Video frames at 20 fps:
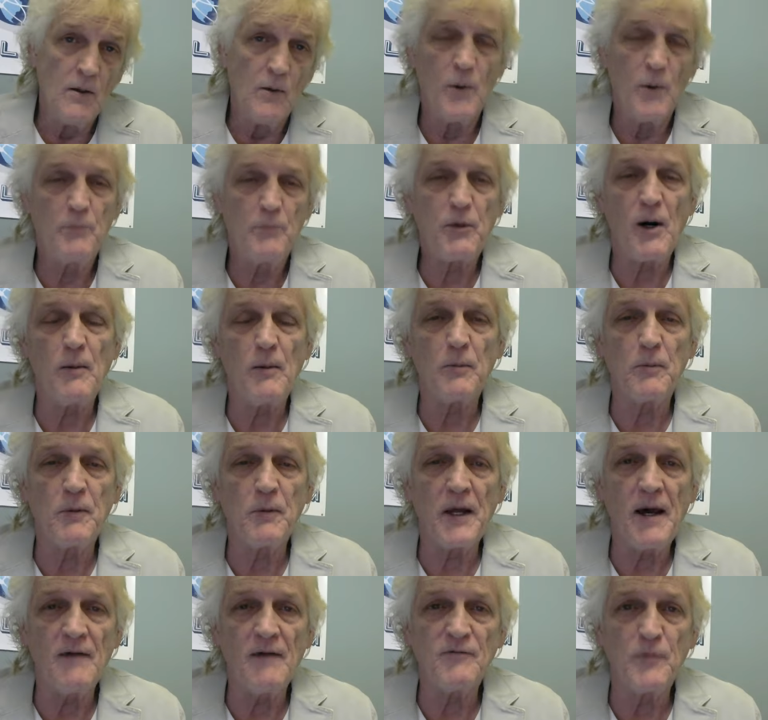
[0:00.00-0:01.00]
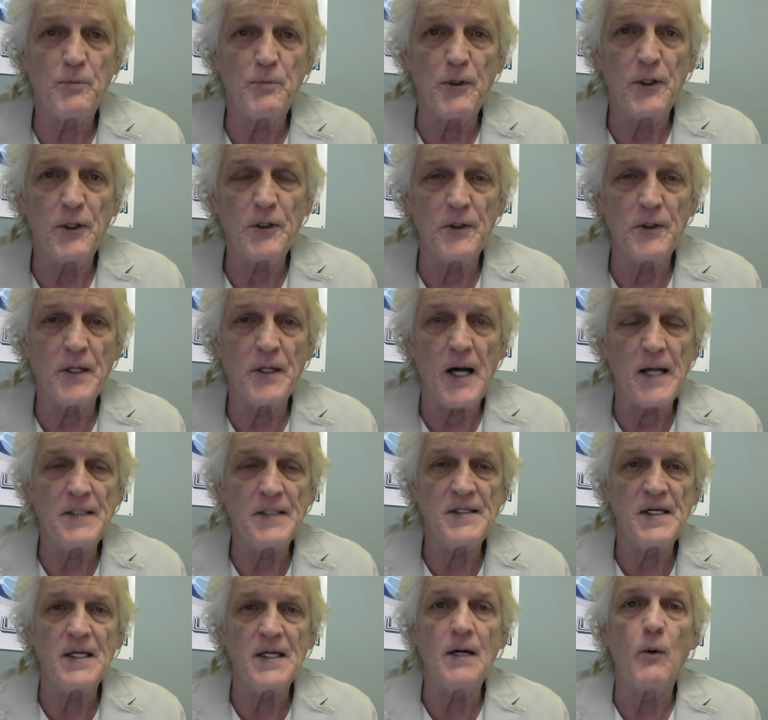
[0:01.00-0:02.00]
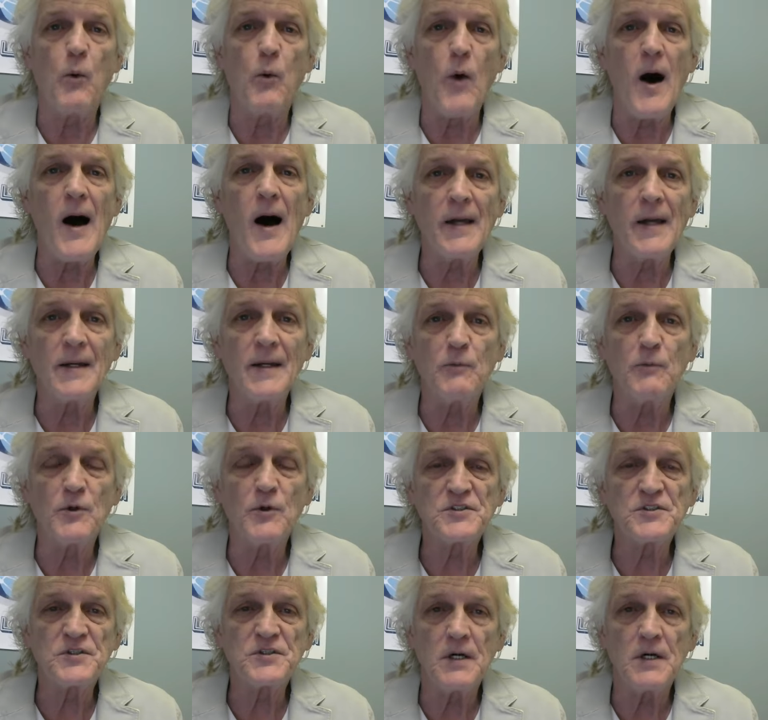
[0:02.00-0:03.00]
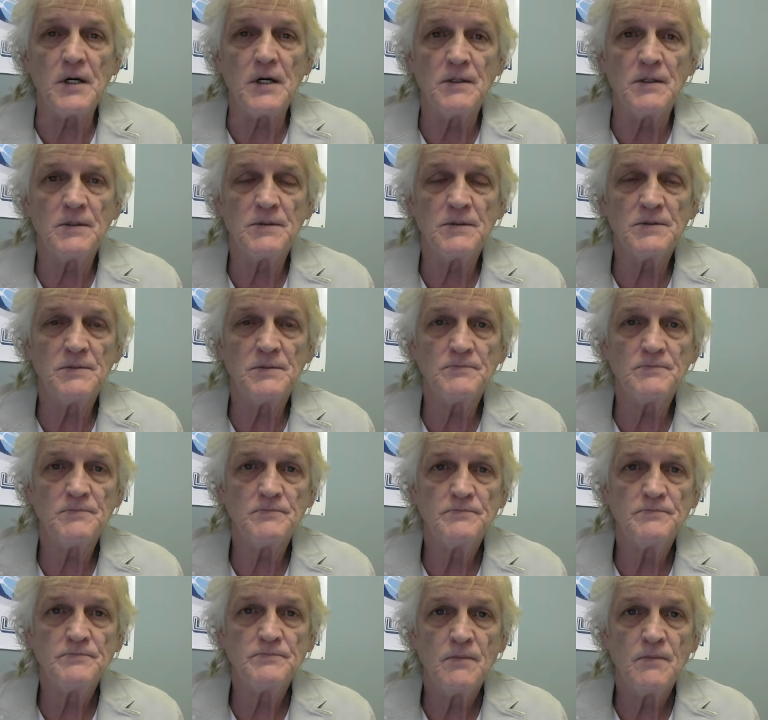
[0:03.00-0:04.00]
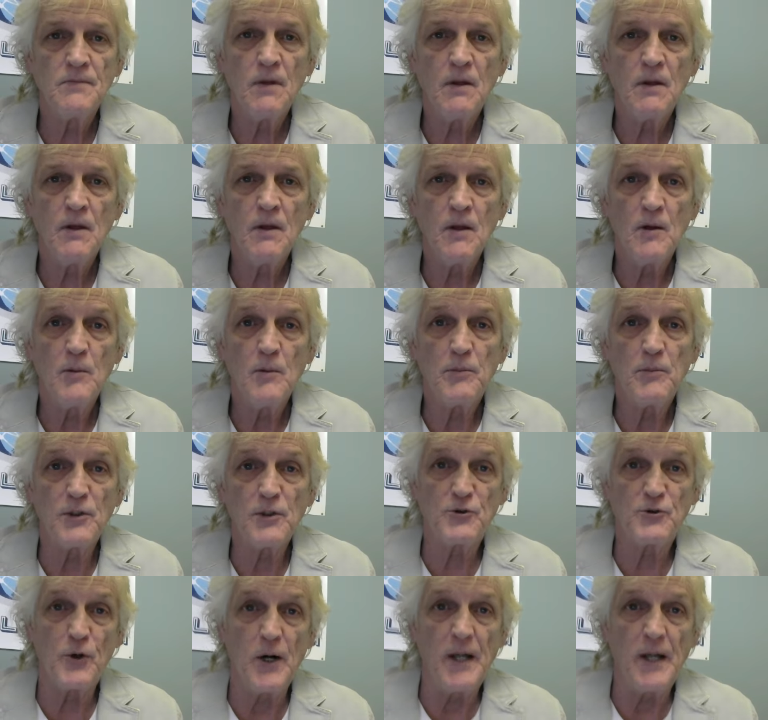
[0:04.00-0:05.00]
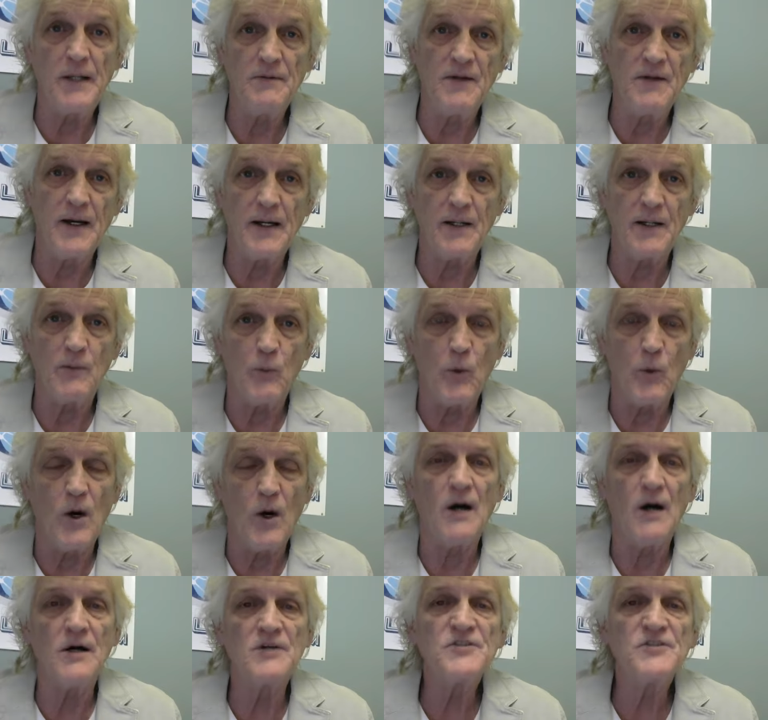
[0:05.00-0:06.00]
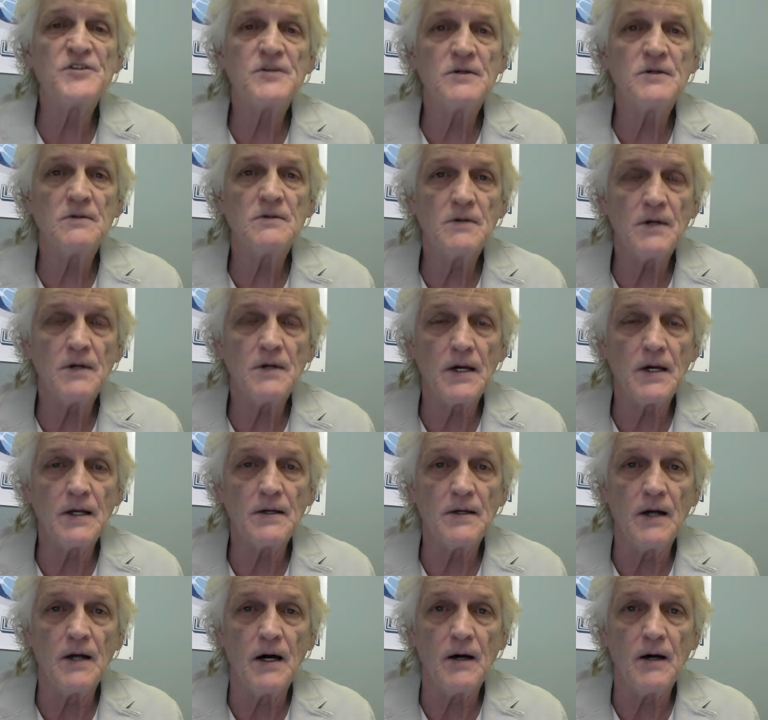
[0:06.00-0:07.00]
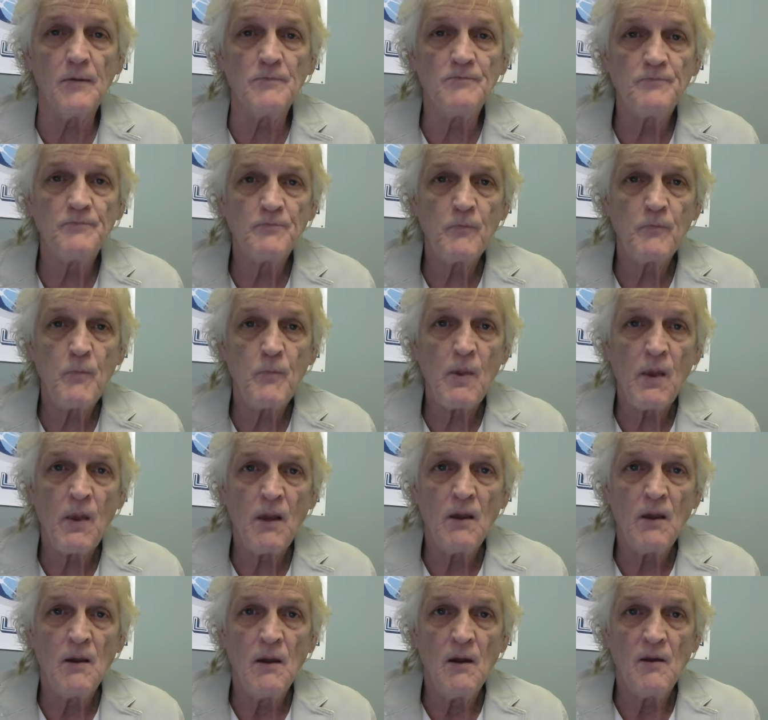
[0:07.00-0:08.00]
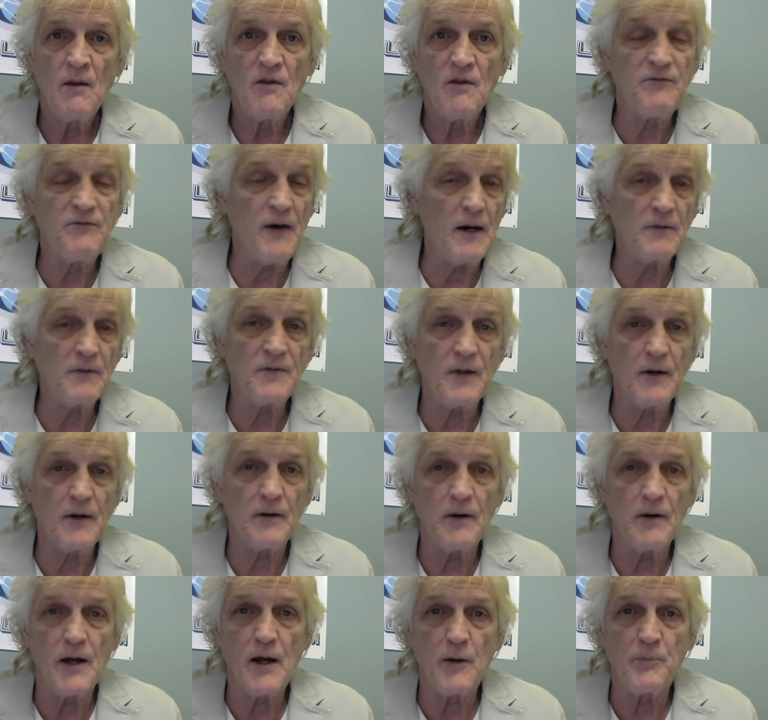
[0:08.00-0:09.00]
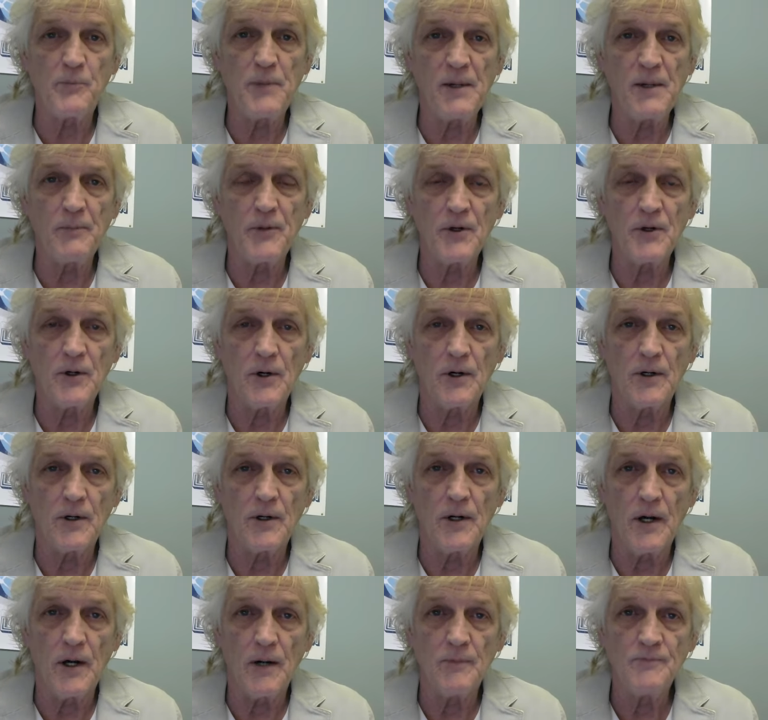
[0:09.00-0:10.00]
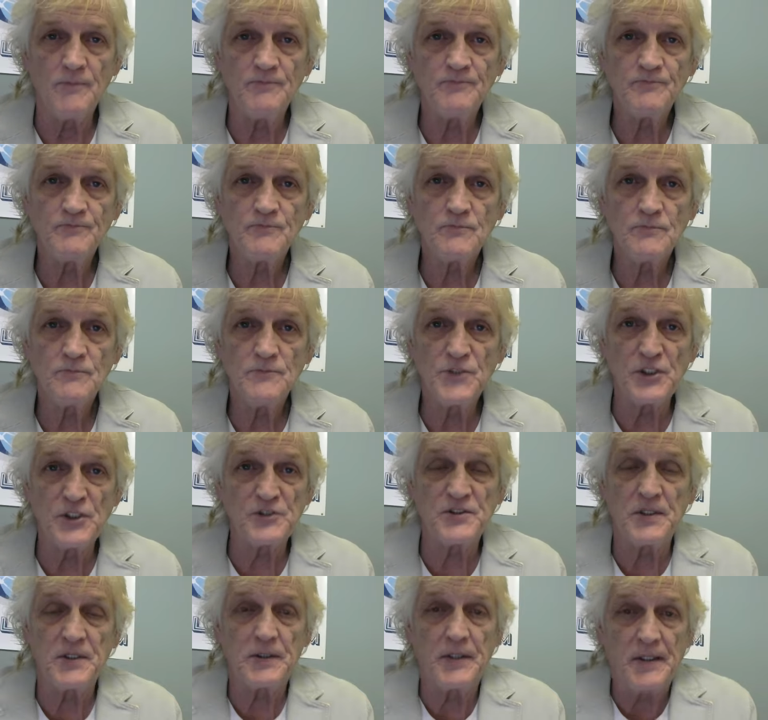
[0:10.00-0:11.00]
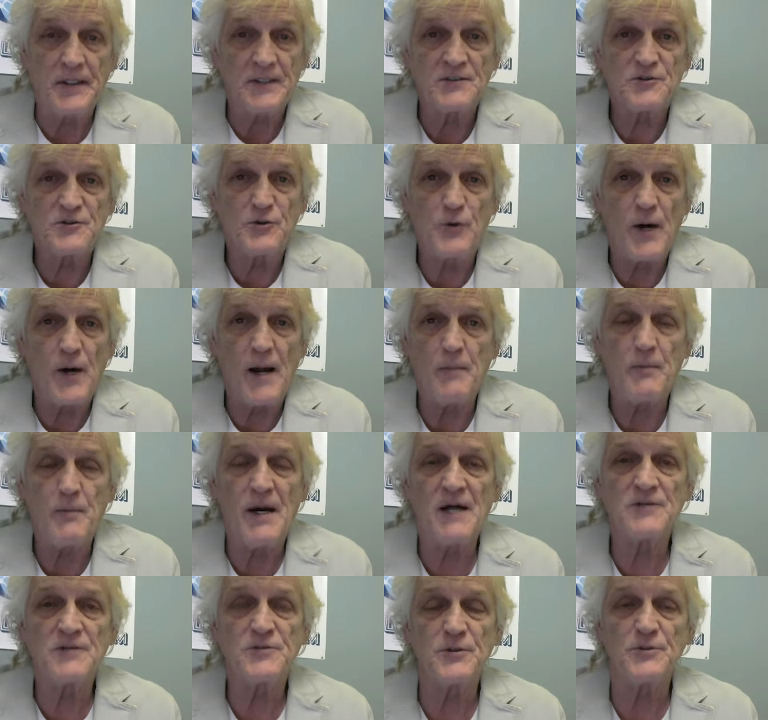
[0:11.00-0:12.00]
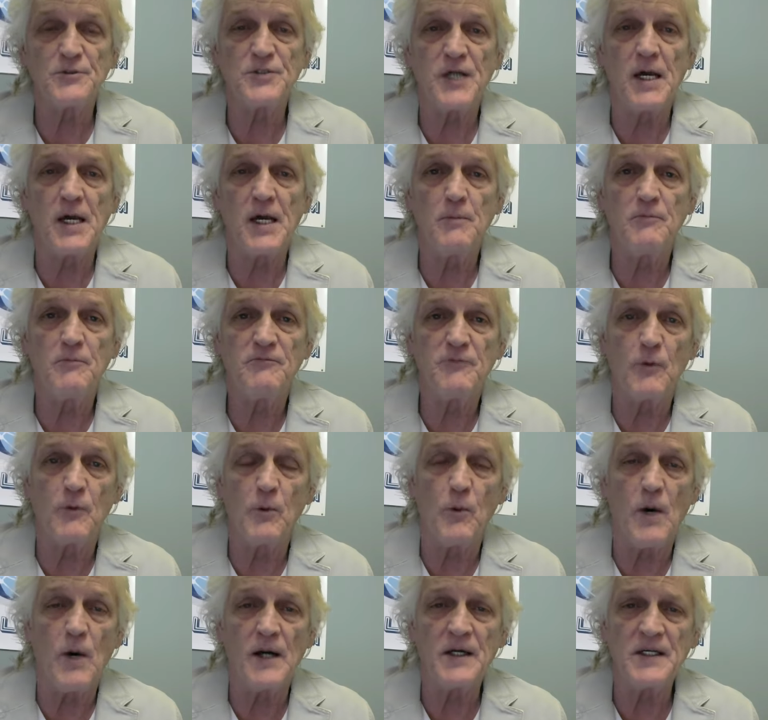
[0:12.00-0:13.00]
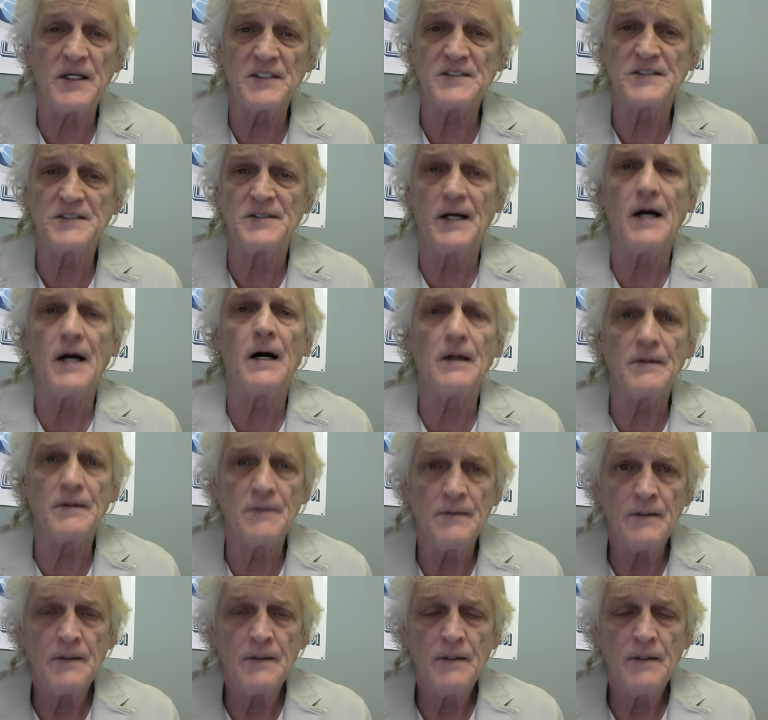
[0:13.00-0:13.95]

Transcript: We probably have a pretty good idea why it was uh, portrayed that it was. And um, the fact that a lot of people are uh, just against Grandmaster Jay for what he's done